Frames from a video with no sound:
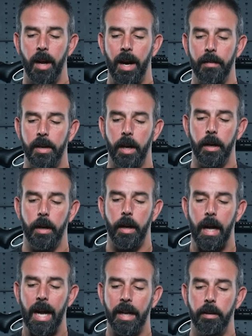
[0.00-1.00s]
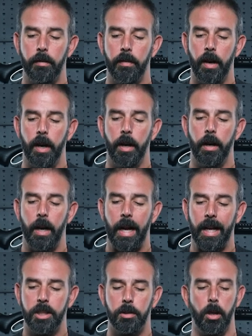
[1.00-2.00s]
I've got a AccuFire
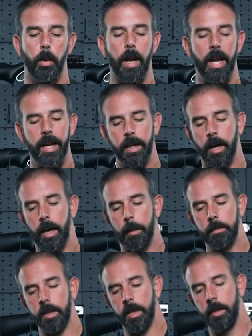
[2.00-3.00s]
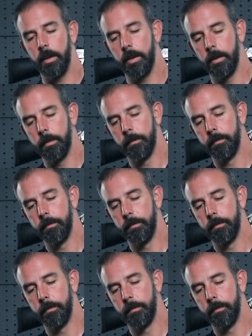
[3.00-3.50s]
Atro 8 optic here,